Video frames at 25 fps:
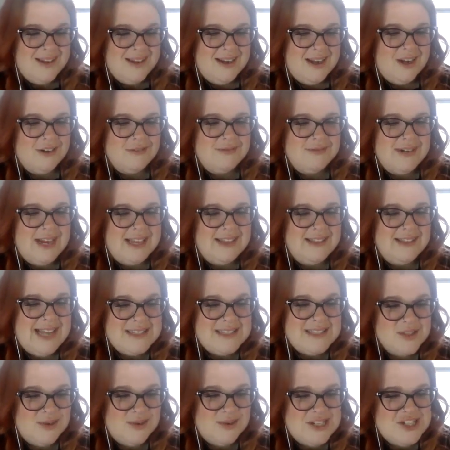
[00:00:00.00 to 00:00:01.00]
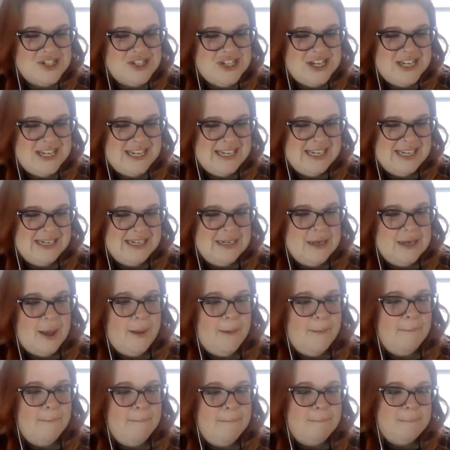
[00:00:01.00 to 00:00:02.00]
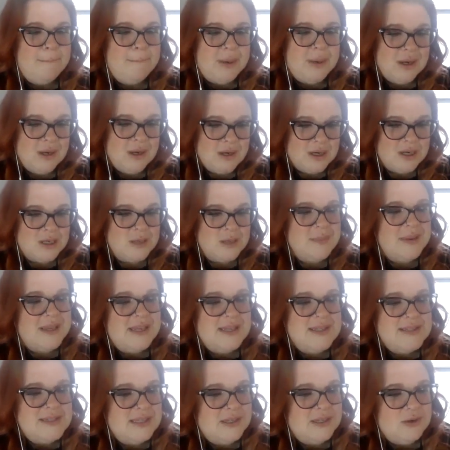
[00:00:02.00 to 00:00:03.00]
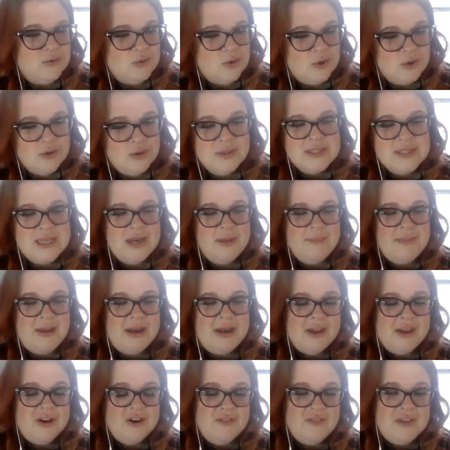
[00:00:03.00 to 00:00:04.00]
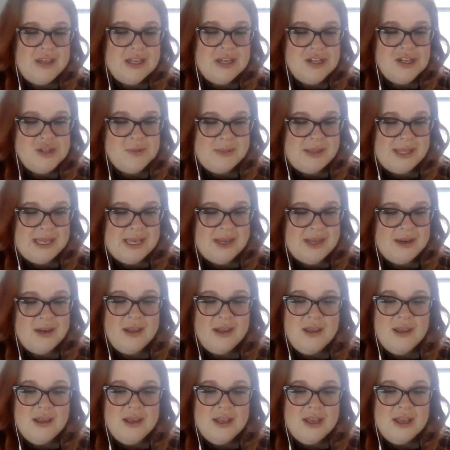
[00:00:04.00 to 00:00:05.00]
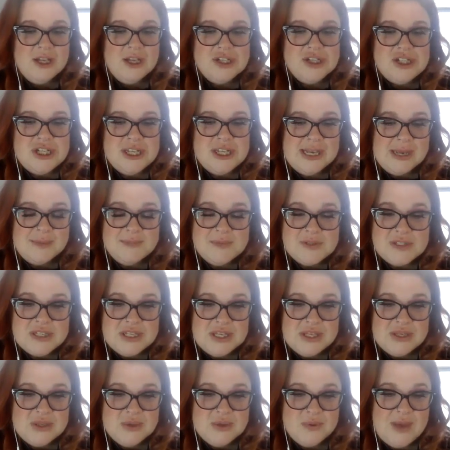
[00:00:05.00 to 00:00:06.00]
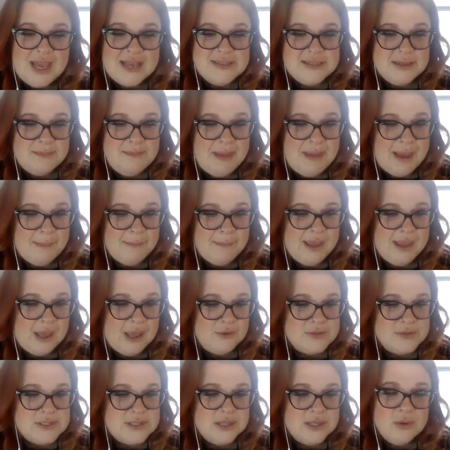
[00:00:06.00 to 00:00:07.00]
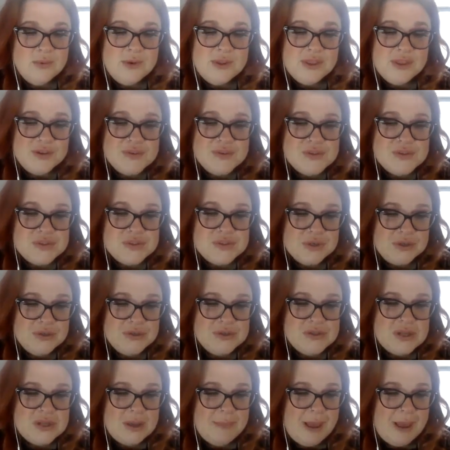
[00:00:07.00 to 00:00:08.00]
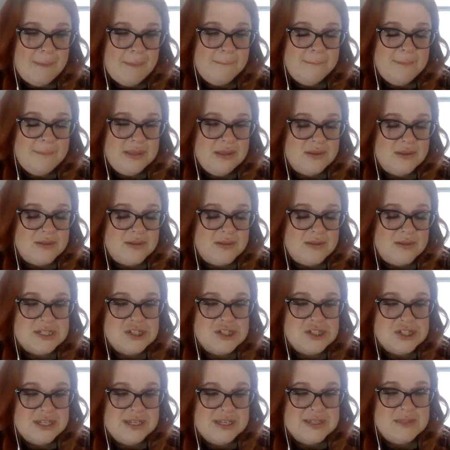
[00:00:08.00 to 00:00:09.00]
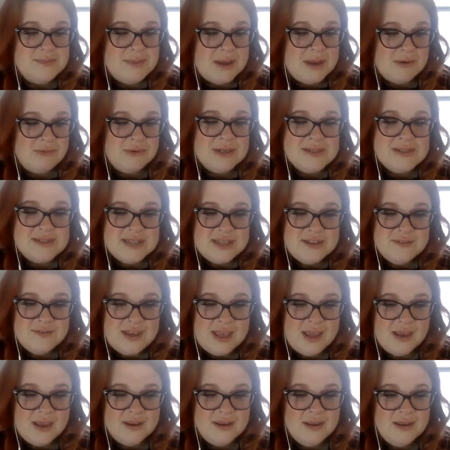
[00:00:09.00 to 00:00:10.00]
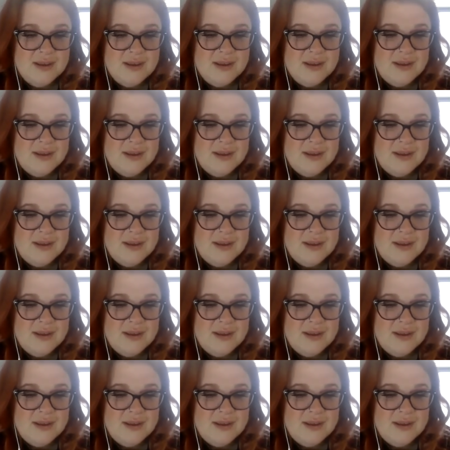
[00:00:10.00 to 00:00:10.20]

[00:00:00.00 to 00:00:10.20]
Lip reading: All right, last question. Barb is enrolled in a Medicare Advantage plan. She comes to you as a MAP counselor with concerns about bills that she has been receiving.